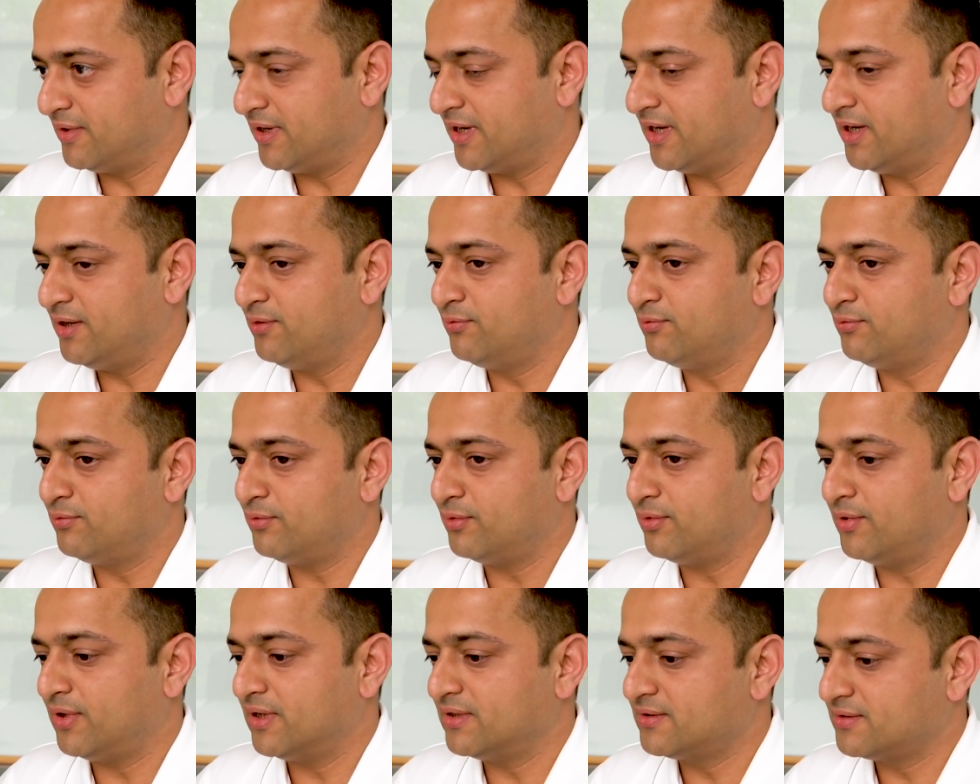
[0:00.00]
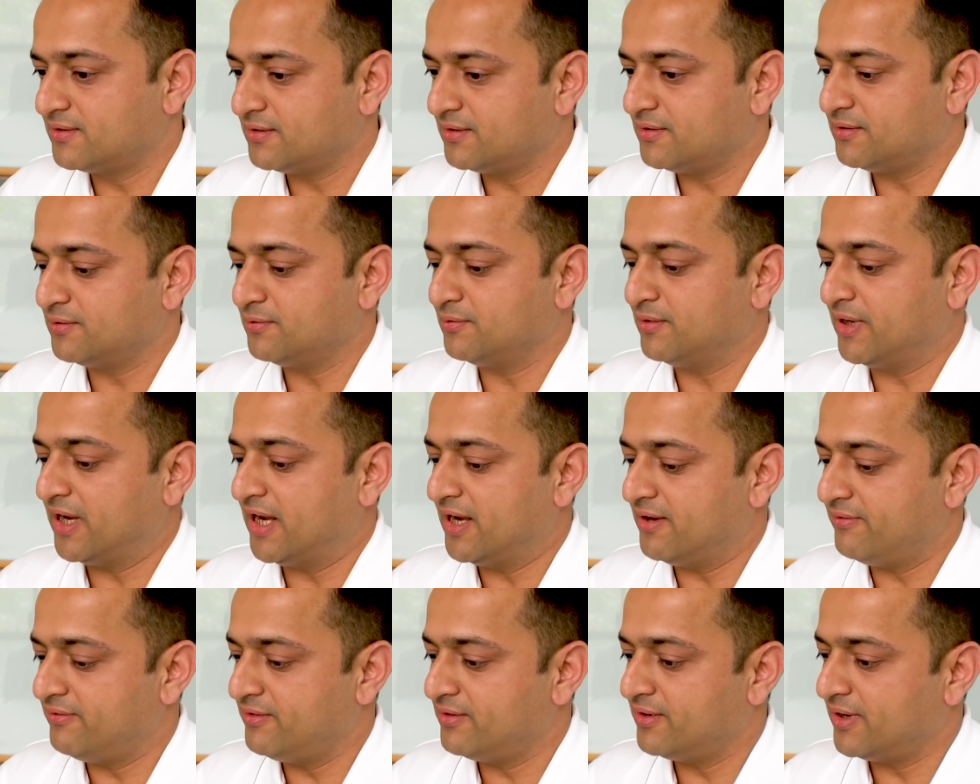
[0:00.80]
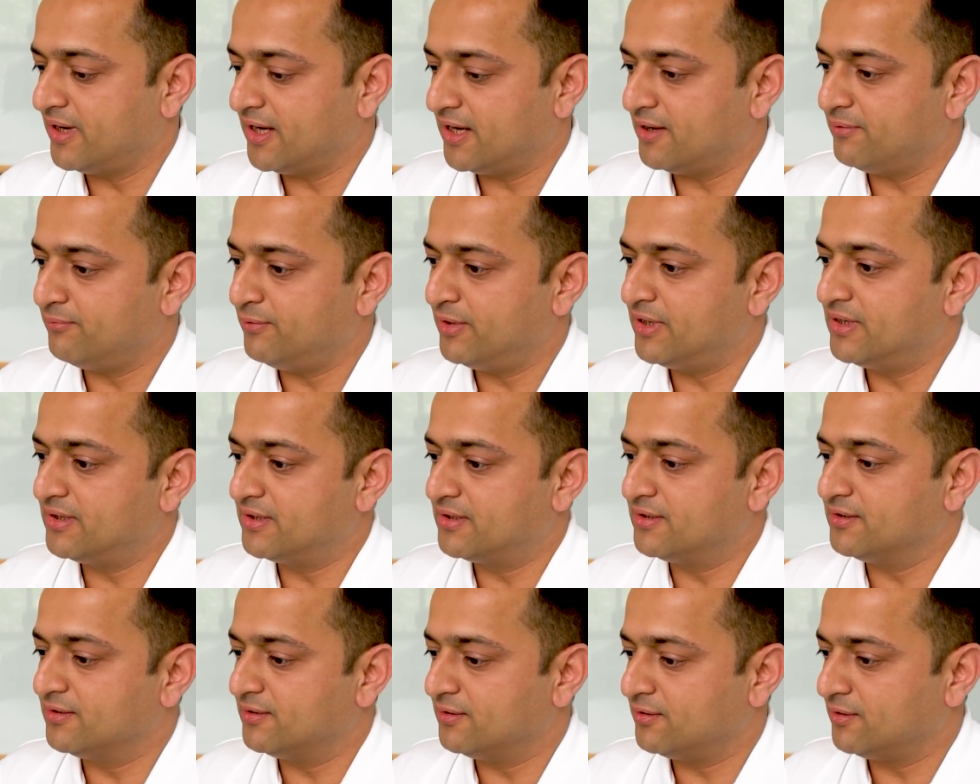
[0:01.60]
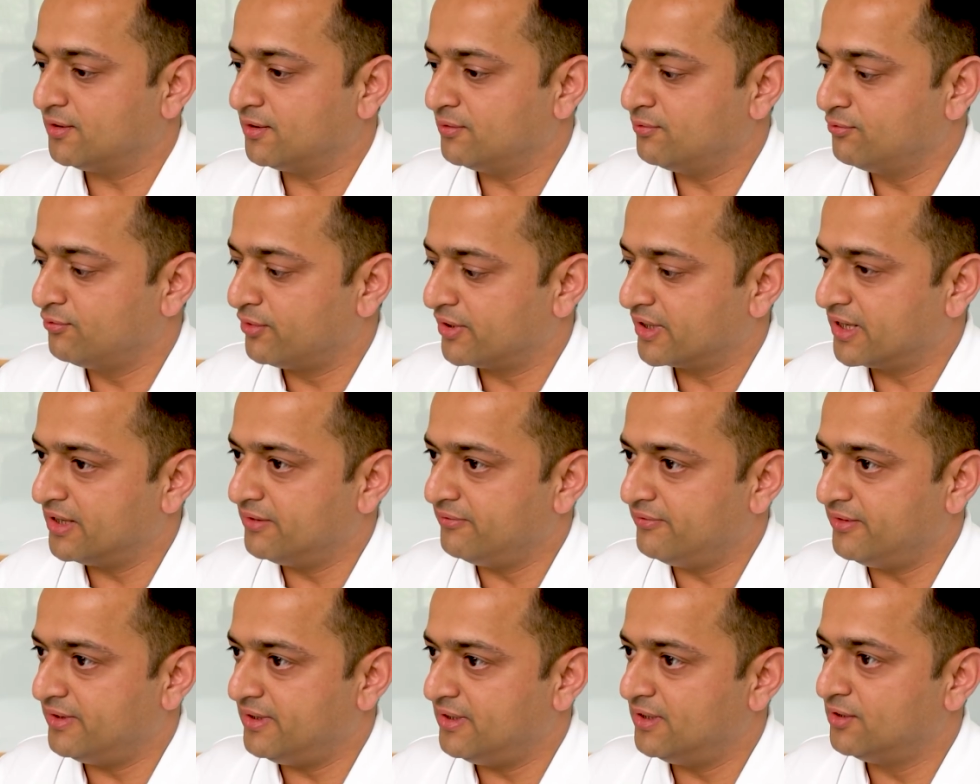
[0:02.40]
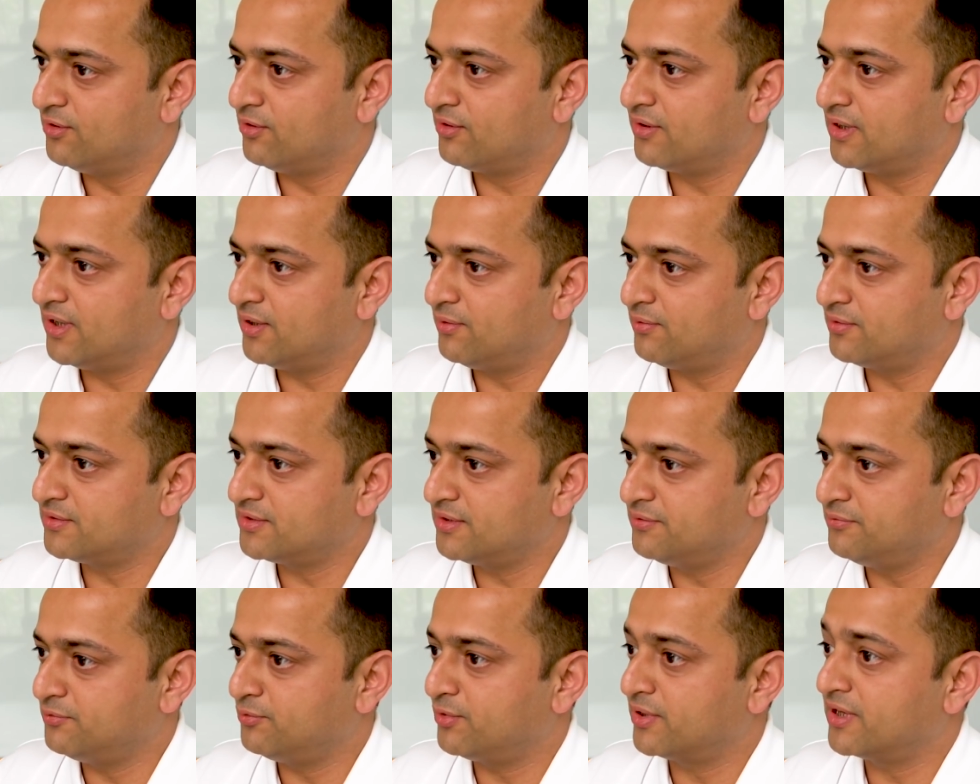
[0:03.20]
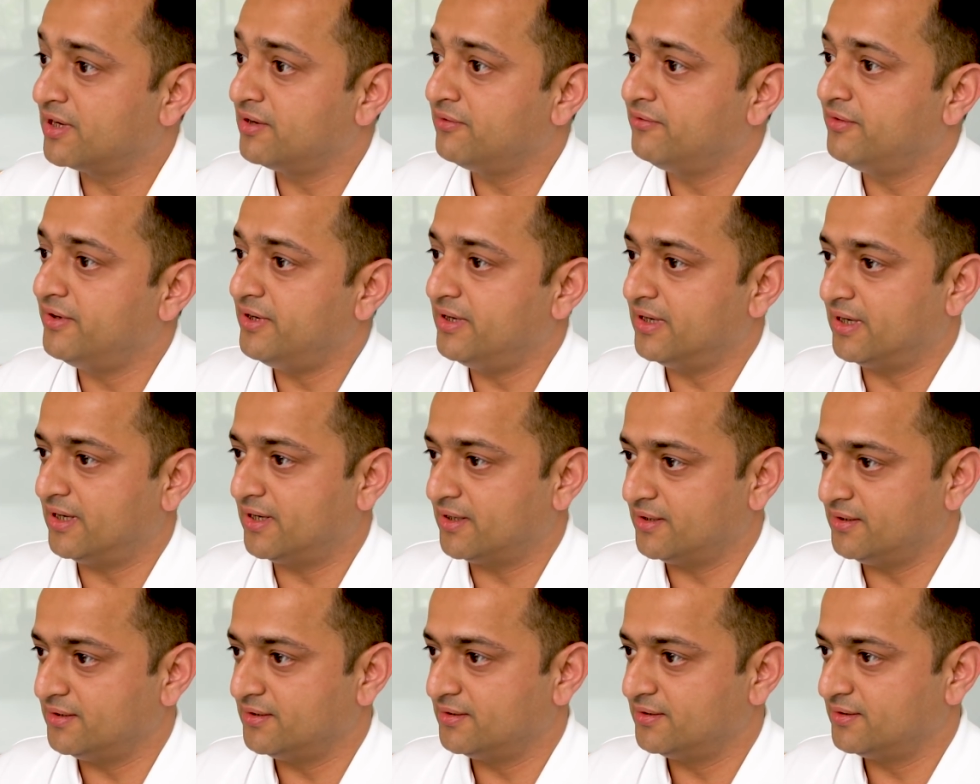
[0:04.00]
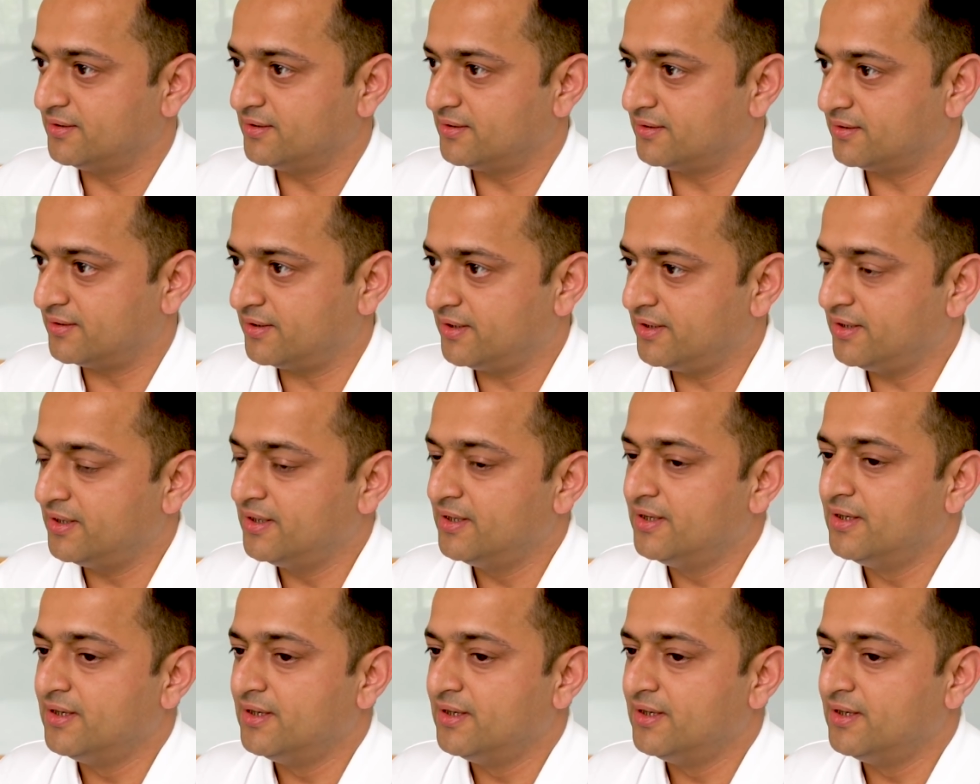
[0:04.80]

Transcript: I was having a habit of working very long hours and working very hard right